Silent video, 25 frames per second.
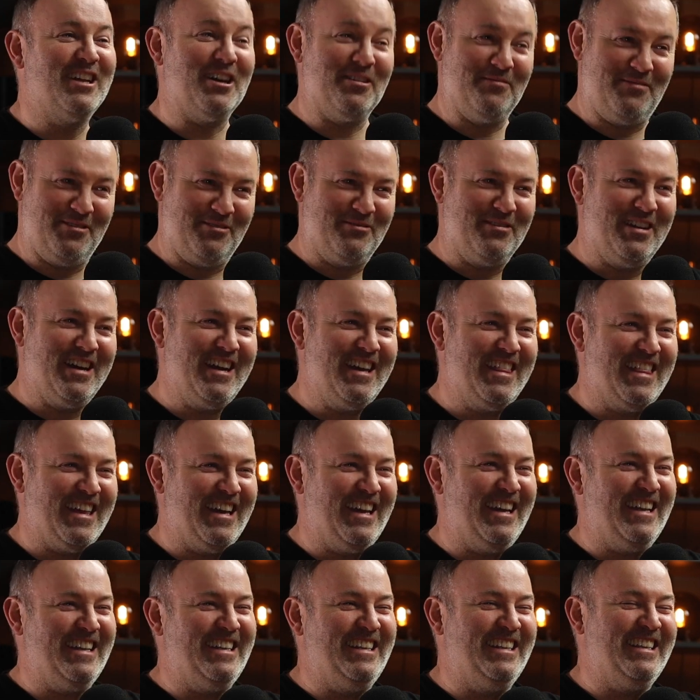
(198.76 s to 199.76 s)
That'll be why
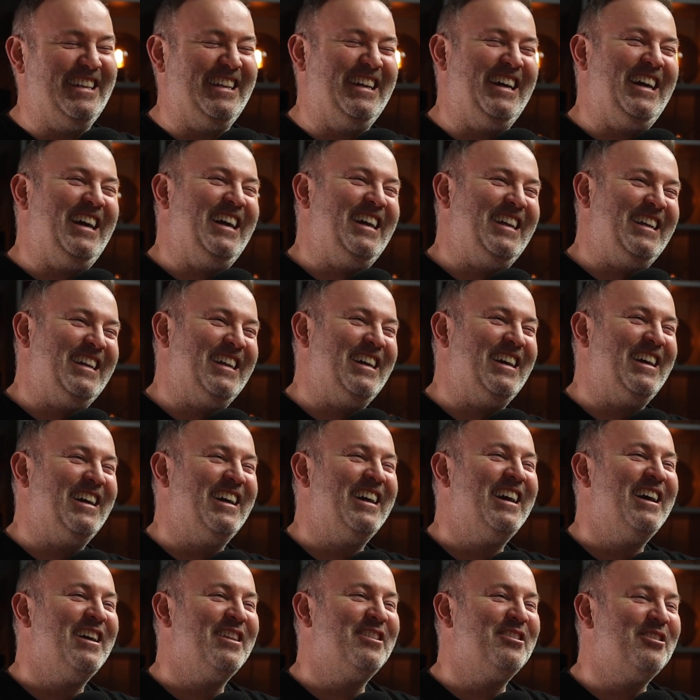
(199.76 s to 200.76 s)
then. Yeah.
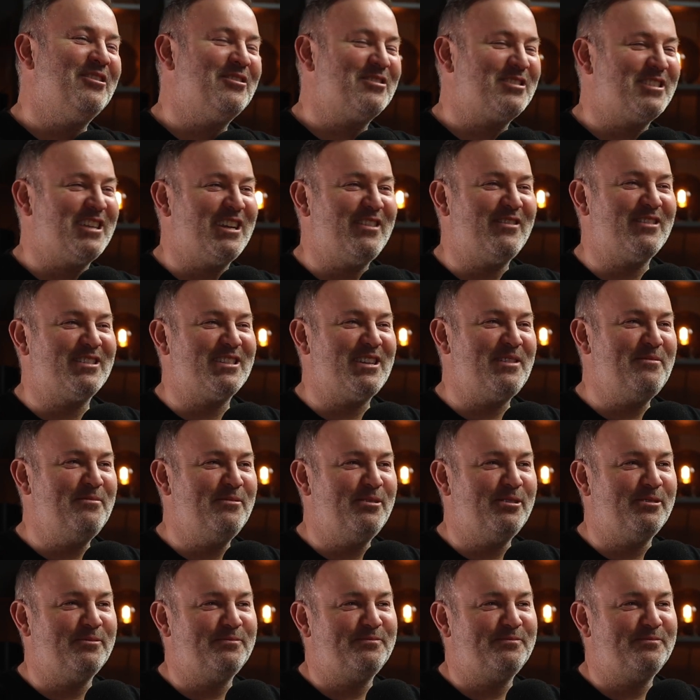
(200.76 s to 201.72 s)
Thought it was David Sambo.